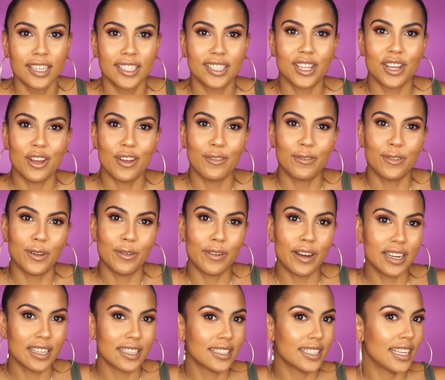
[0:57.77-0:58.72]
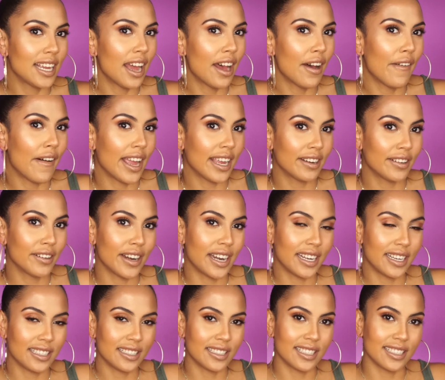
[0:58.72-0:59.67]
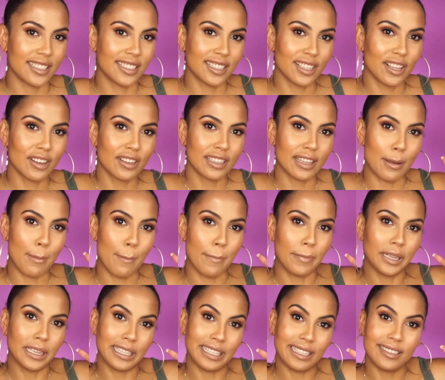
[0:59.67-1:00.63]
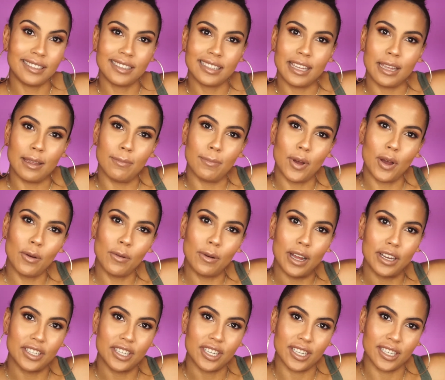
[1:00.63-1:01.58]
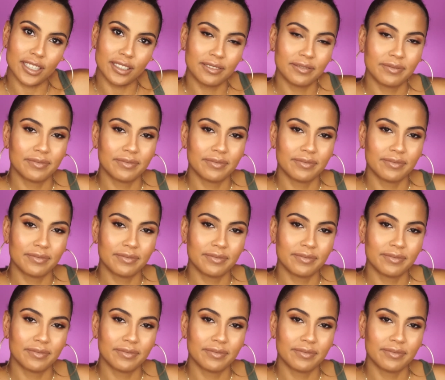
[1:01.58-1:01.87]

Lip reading: So if you want to see how I created this look, then please keep on watching.